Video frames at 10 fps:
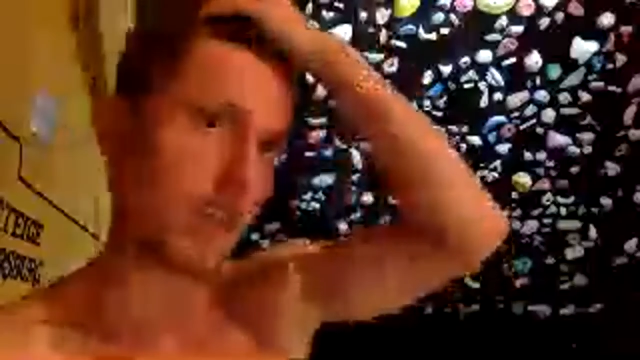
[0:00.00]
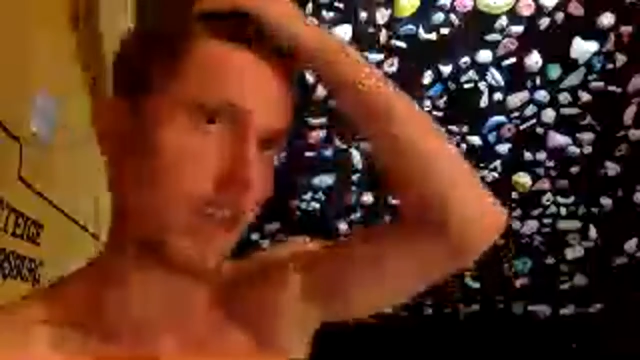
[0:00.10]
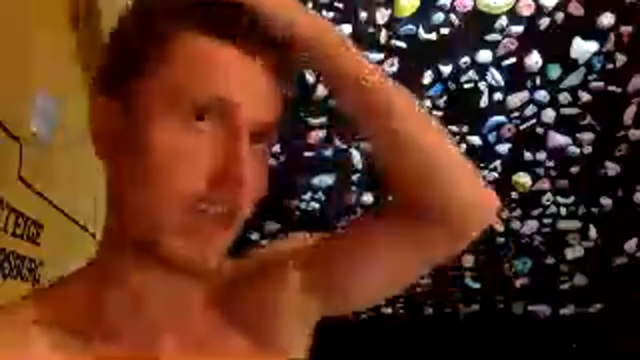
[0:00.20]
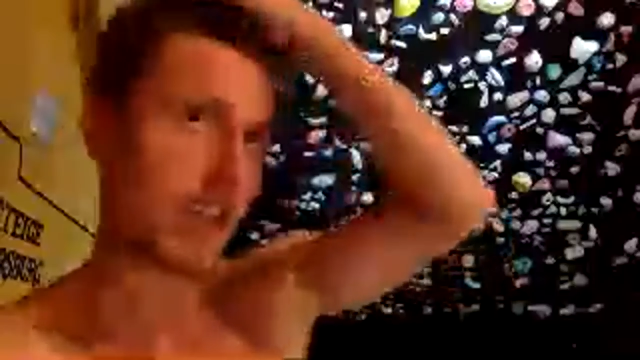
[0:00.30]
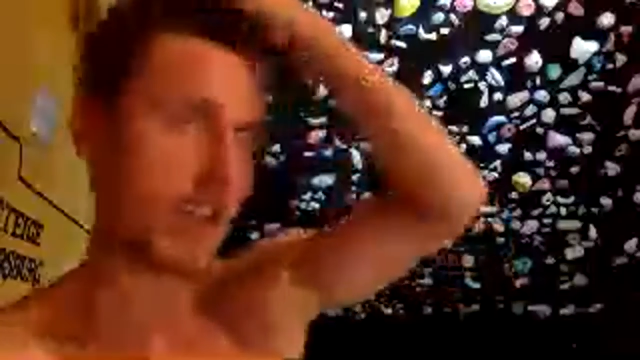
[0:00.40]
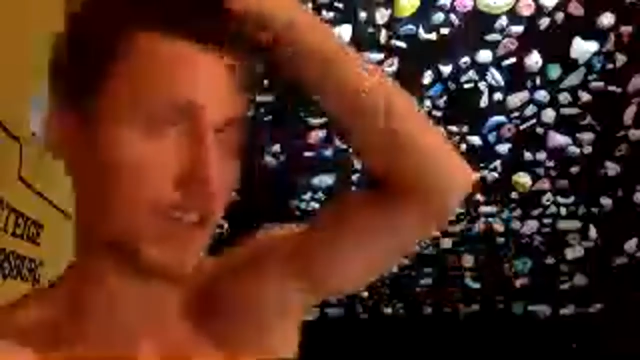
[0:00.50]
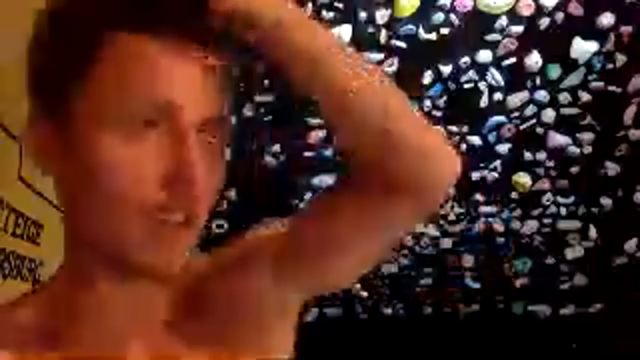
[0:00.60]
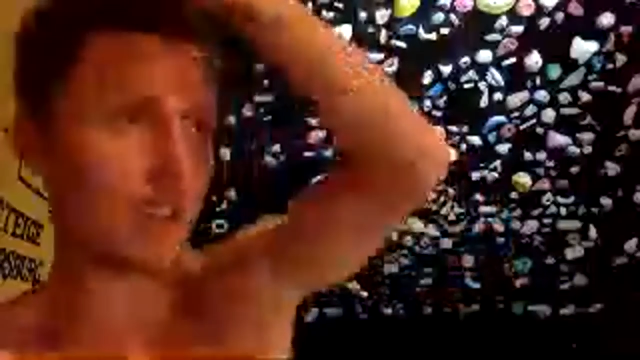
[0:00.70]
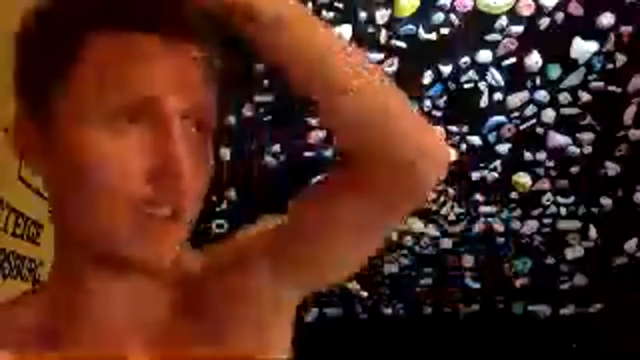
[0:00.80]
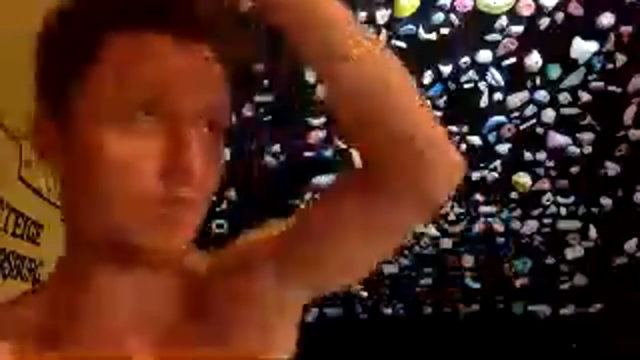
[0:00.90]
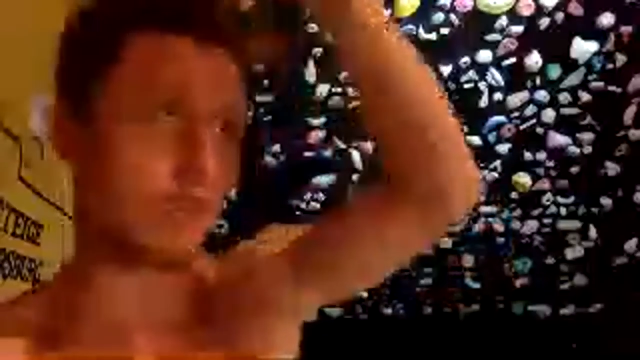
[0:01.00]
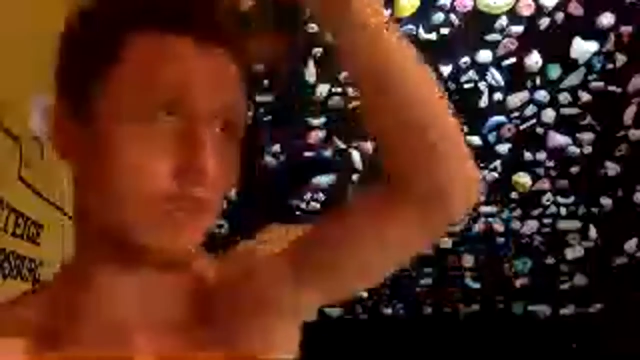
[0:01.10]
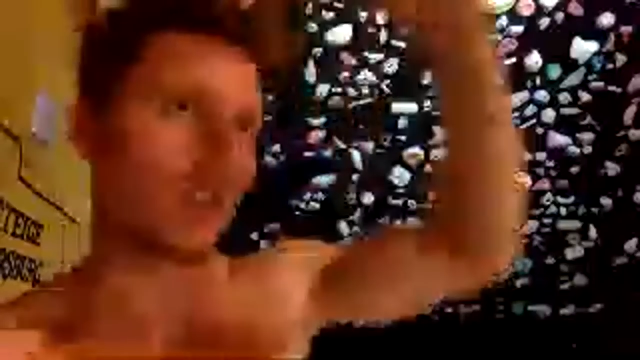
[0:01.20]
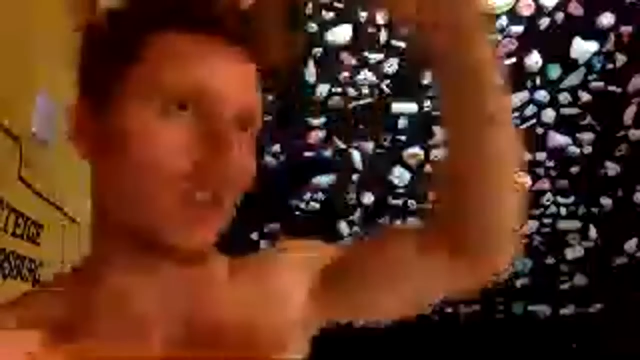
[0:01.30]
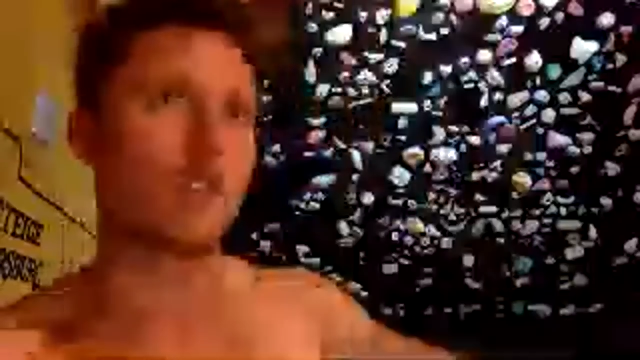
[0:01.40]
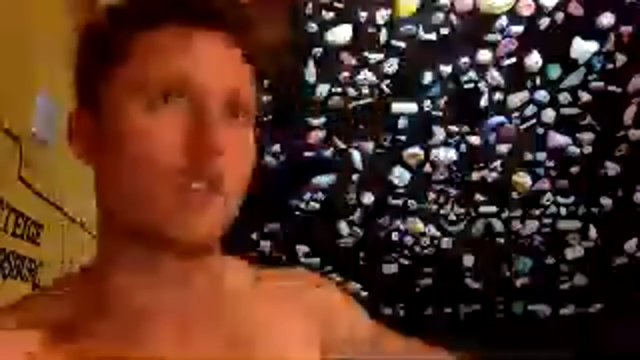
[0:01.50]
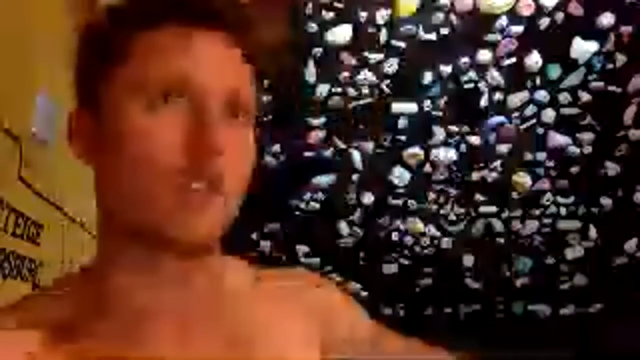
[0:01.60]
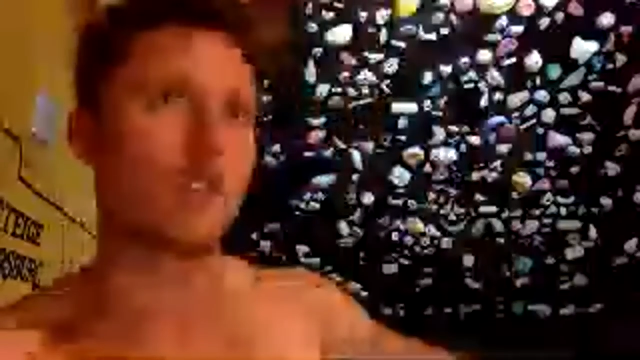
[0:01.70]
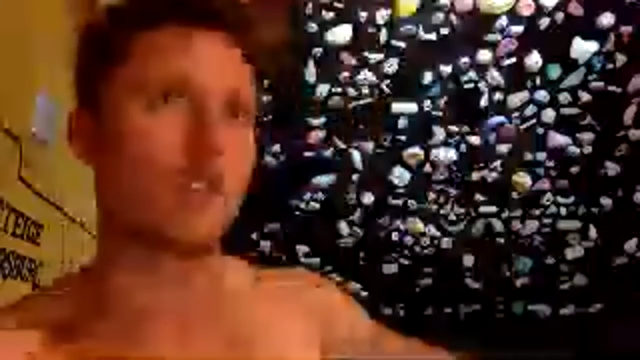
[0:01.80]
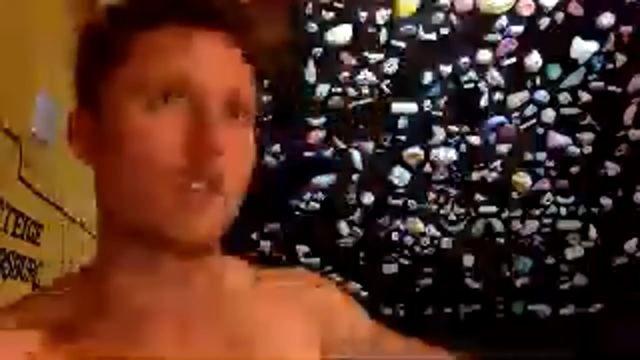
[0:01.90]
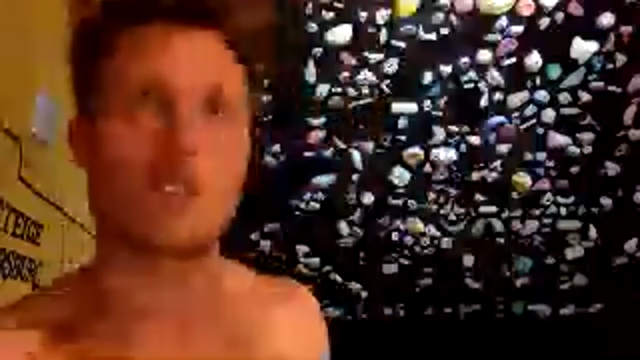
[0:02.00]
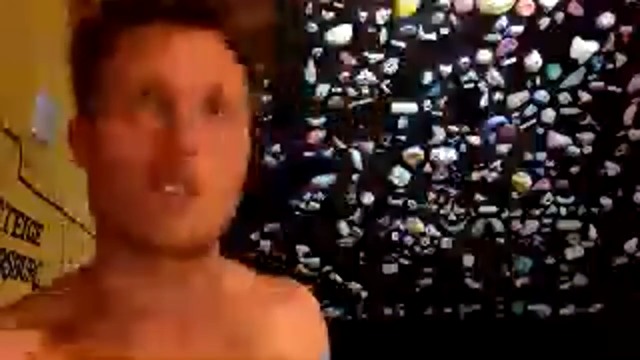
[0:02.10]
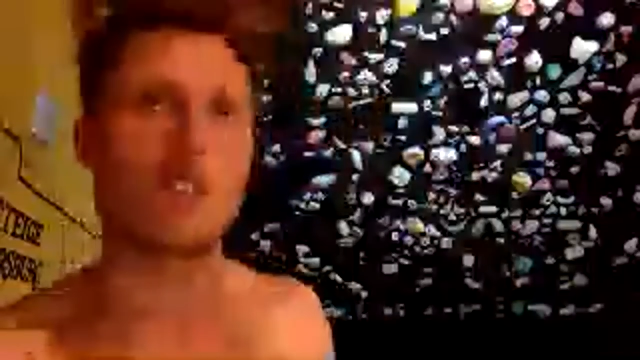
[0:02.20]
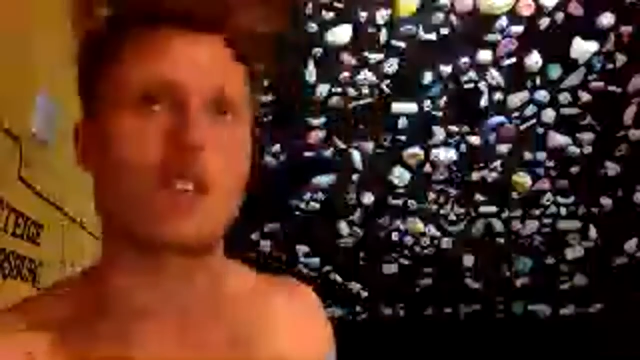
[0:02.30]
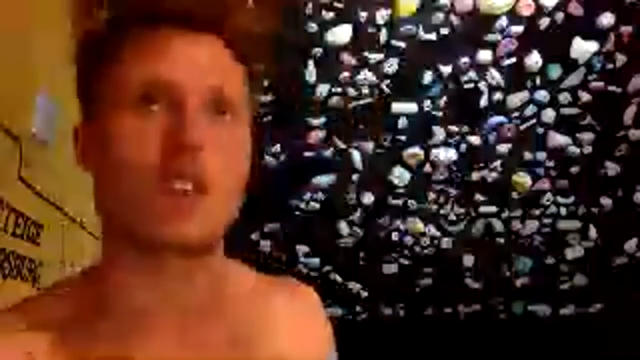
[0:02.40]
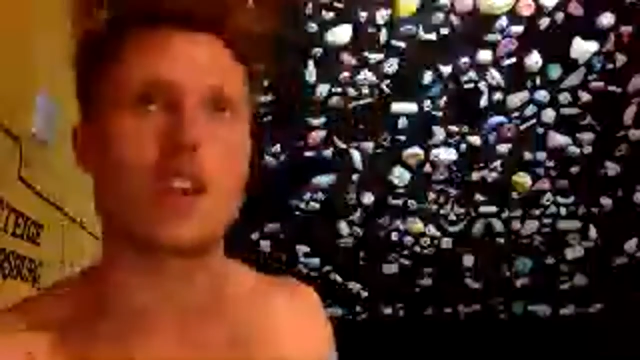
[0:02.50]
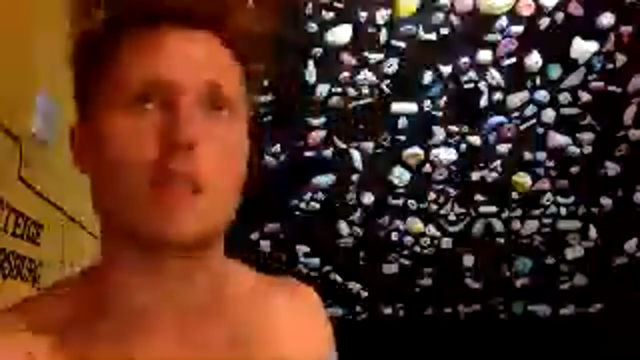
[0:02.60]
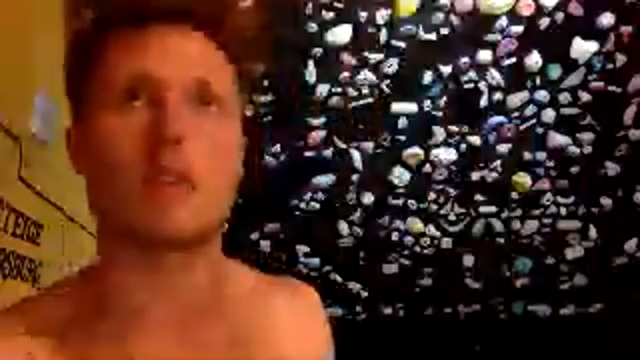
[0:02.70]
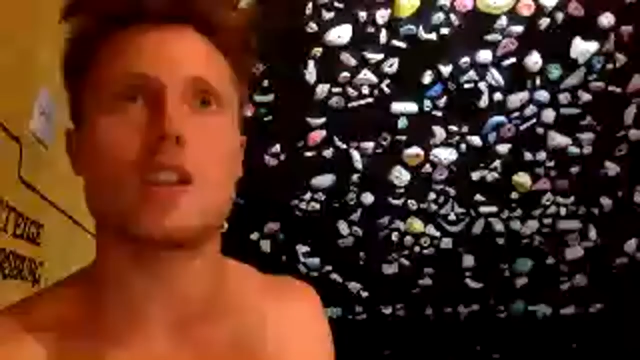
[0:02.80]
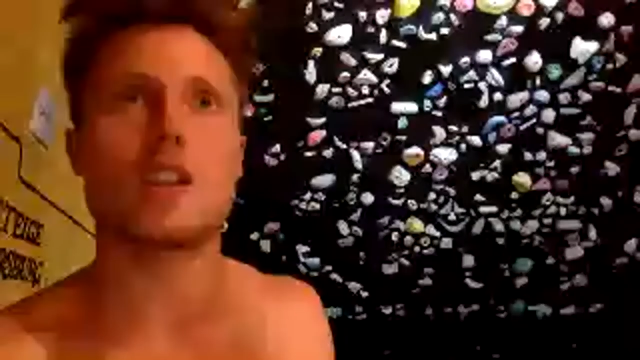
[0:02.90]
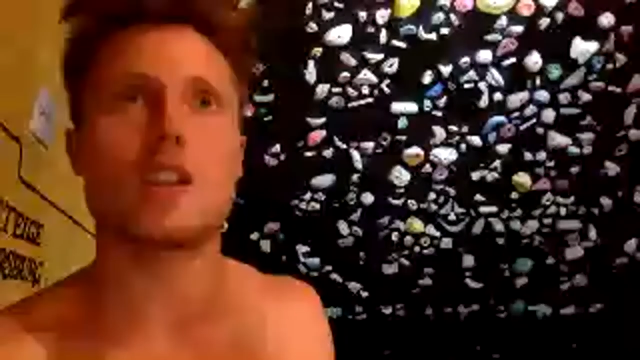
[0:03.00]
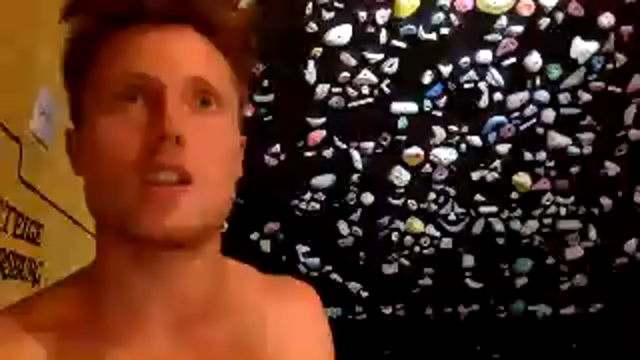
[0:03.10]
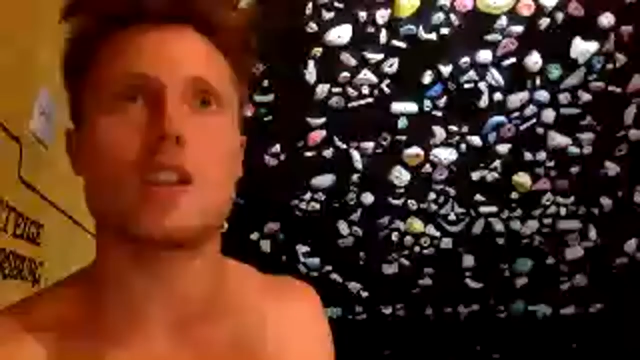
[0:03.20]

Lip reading: hey, I'm in the ketosis all the time, and